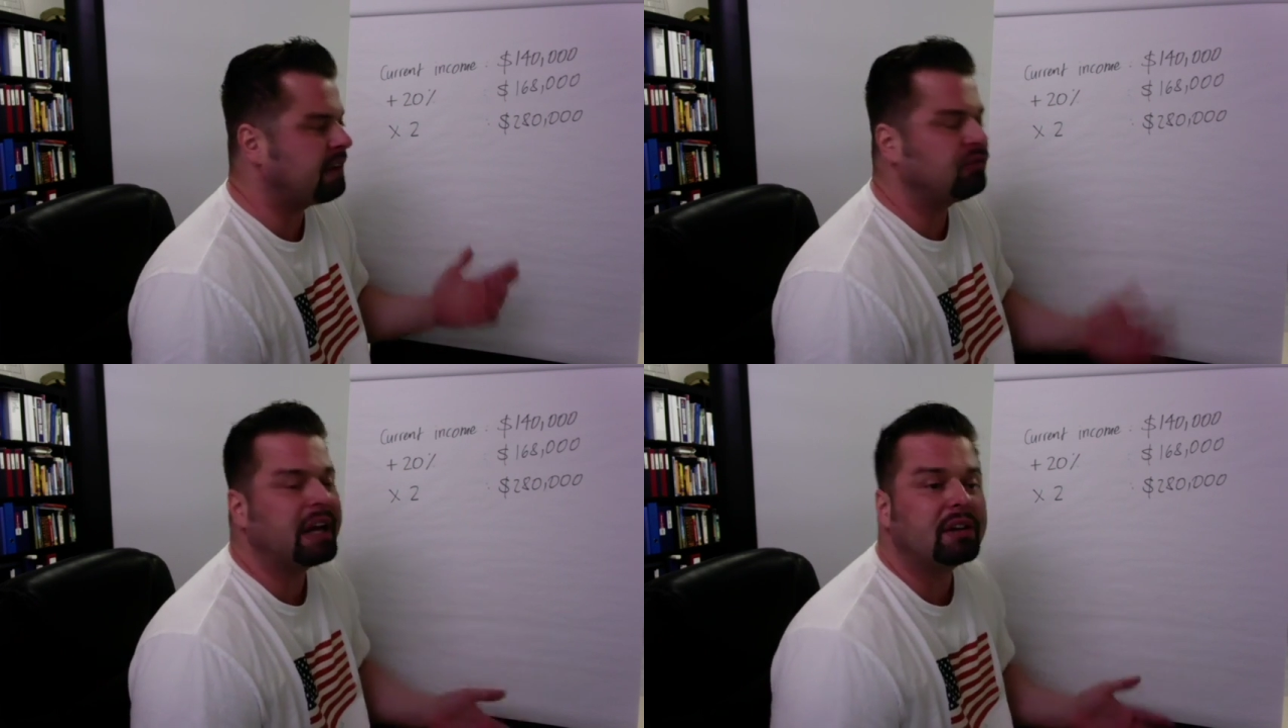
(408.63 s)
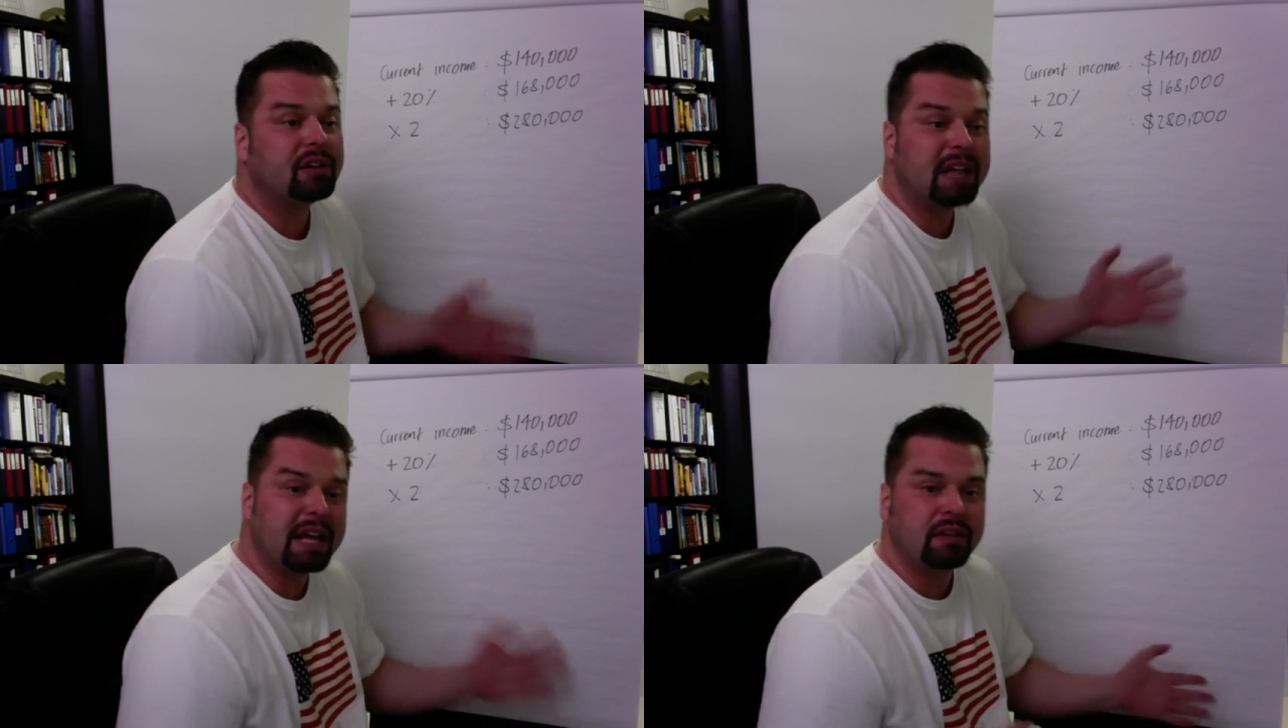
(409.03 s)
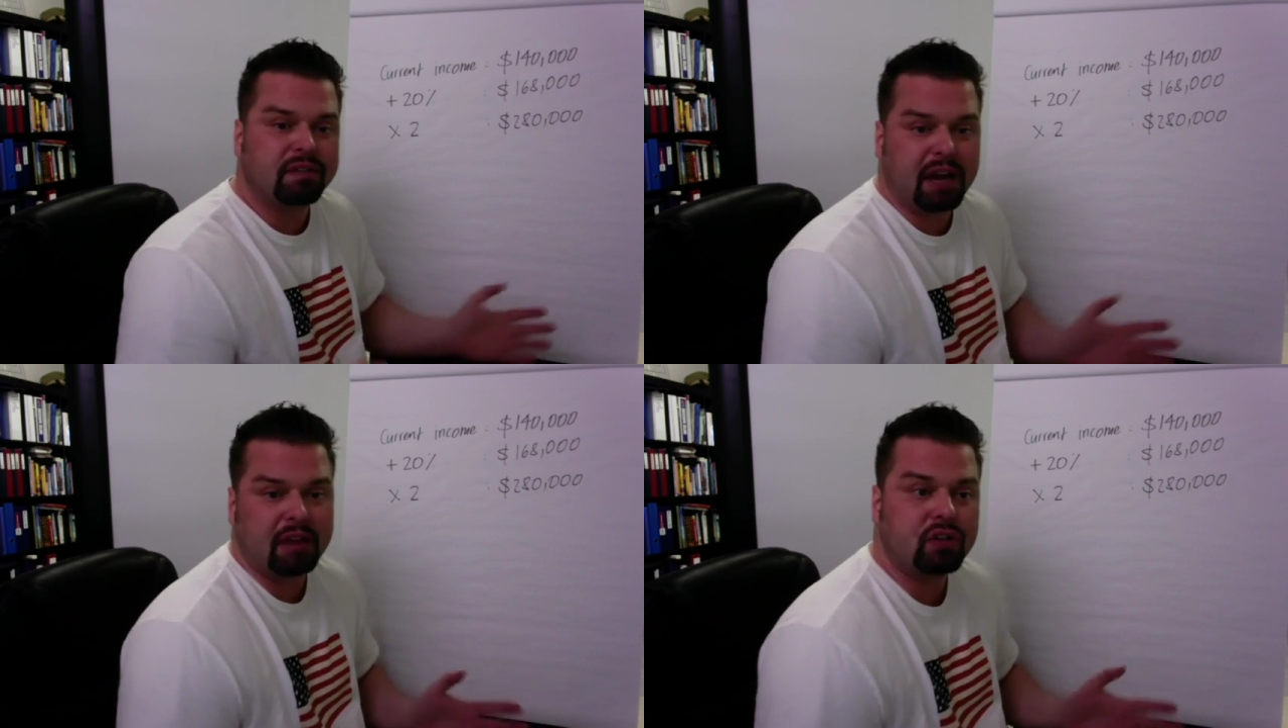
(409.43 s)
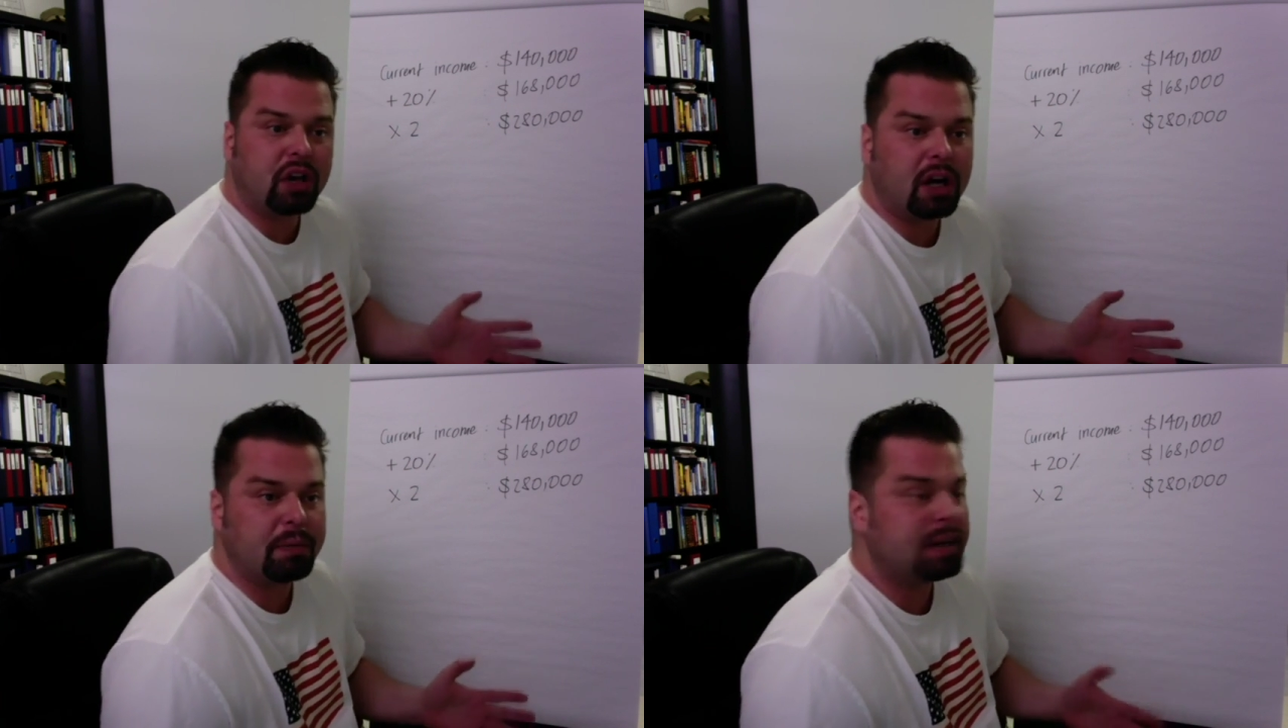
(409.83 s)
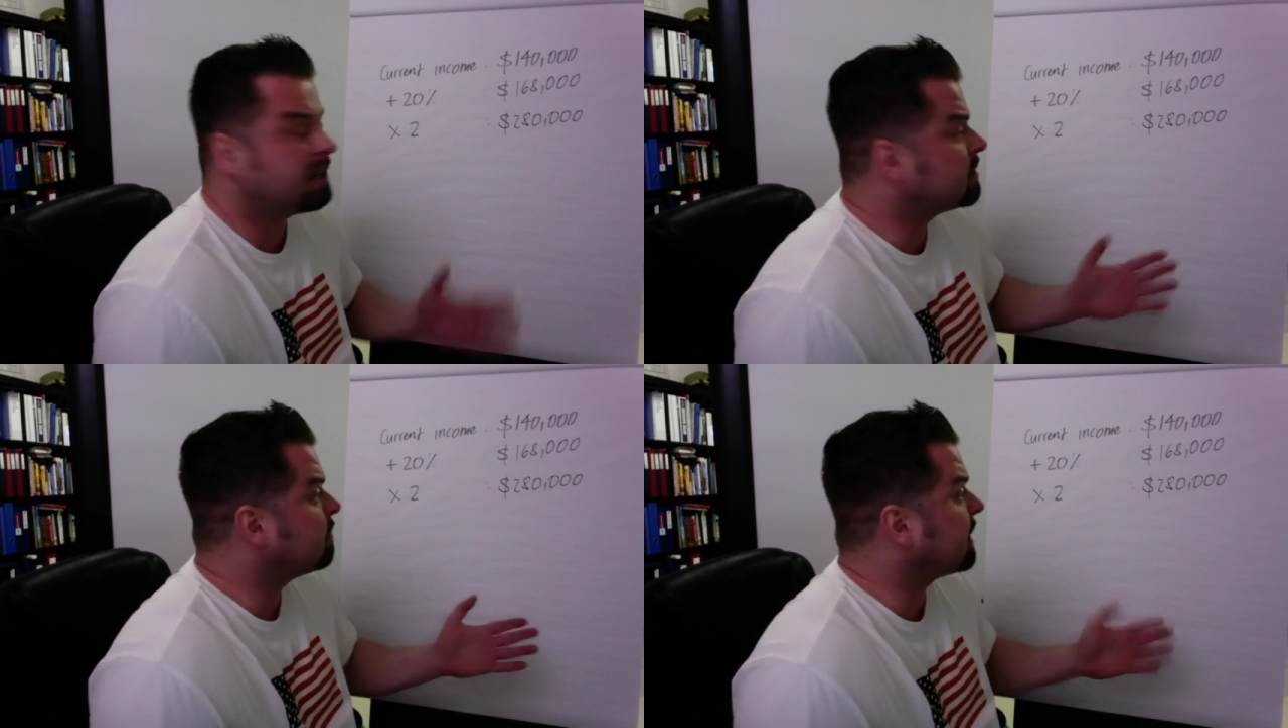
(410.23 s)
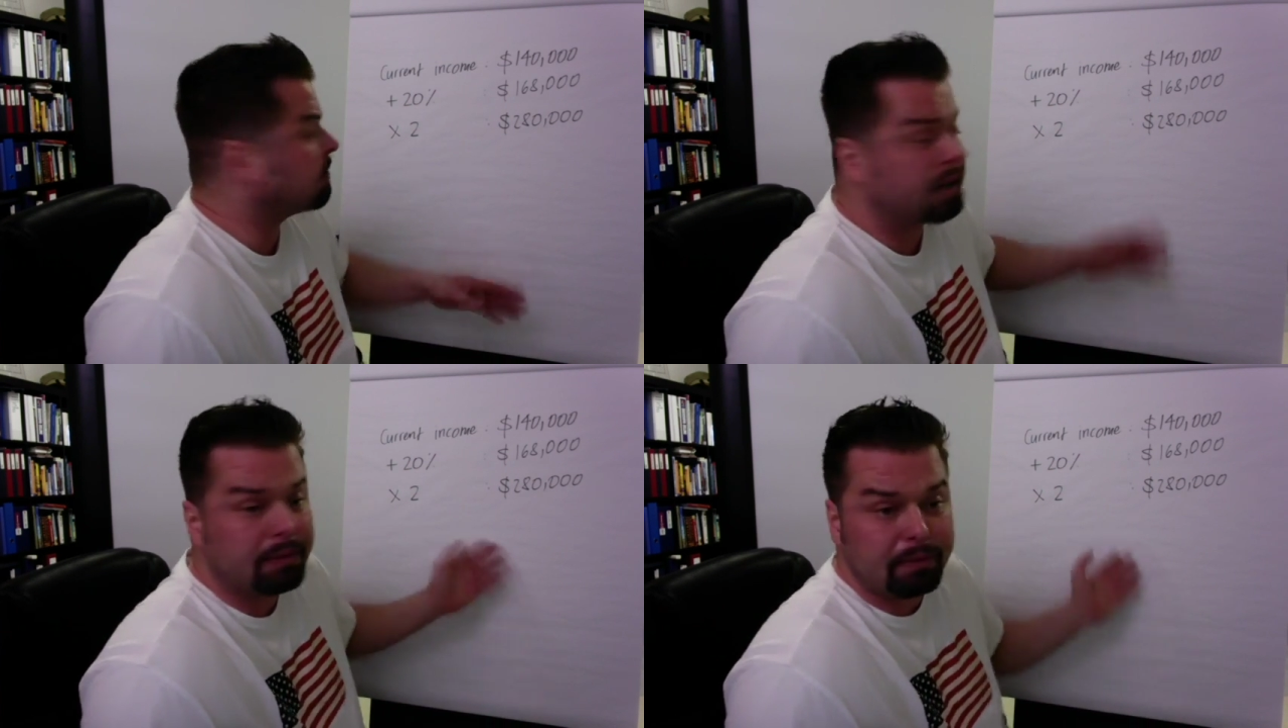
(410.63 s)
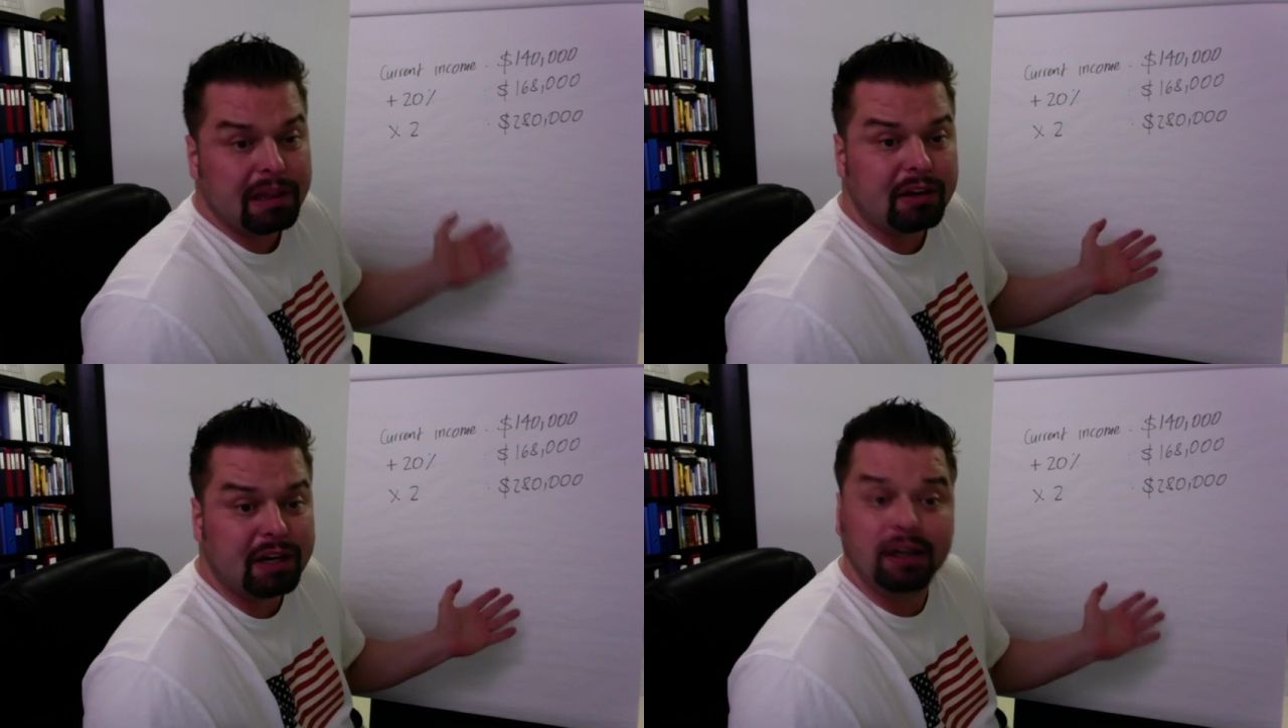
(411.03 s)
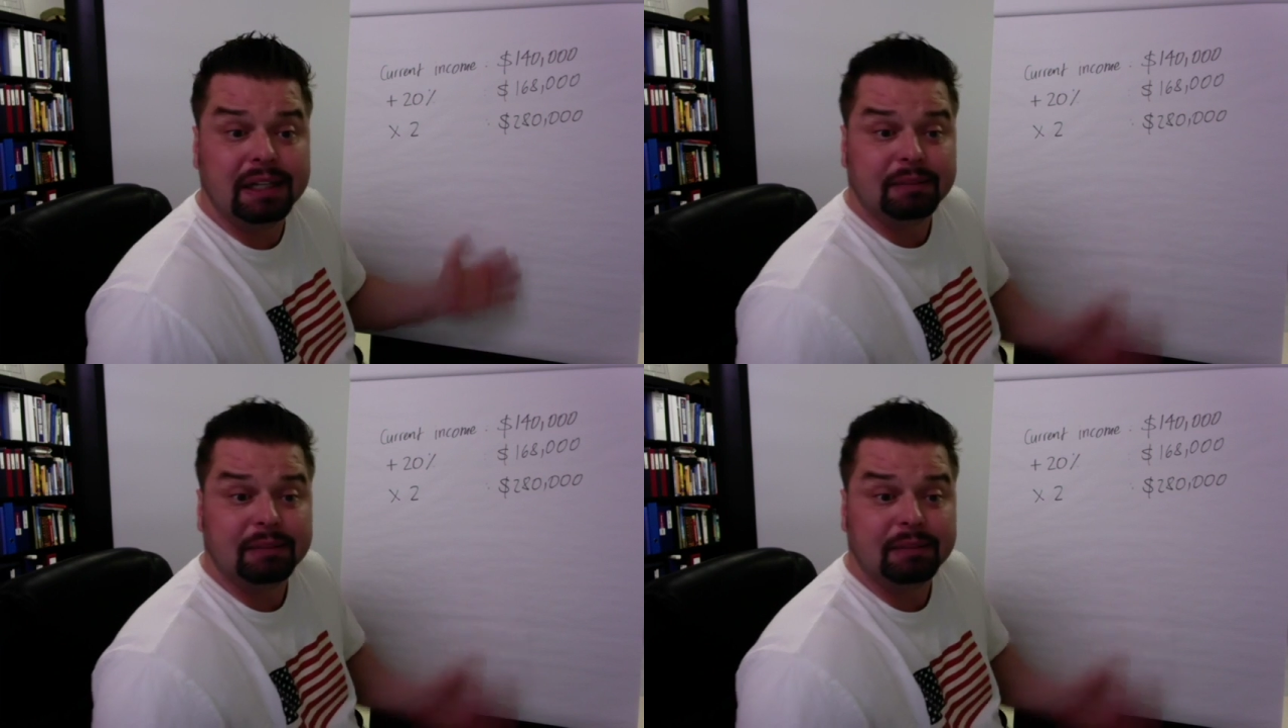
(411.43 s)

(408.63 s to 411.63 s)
regular 9-to-5 job and expect to become a millionaire